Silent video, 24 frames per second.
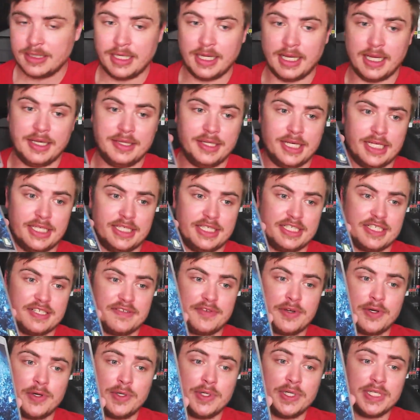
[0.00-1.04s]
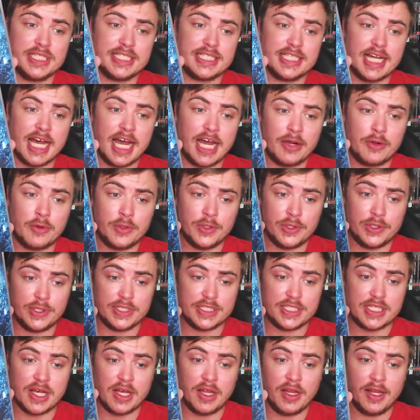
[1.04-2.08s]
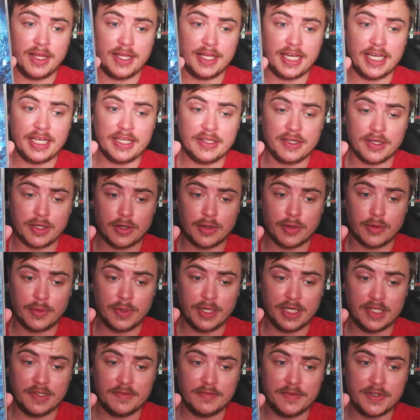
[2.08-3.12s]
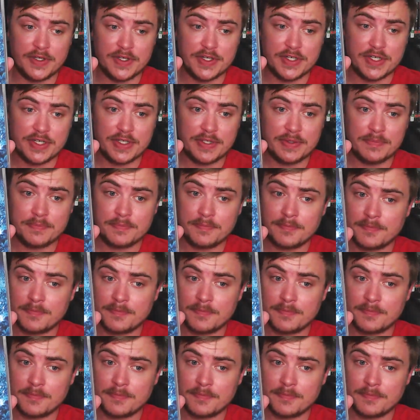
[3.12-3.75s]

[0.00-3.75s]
And that is, of course, Aquanauts Holiday, the Korean version.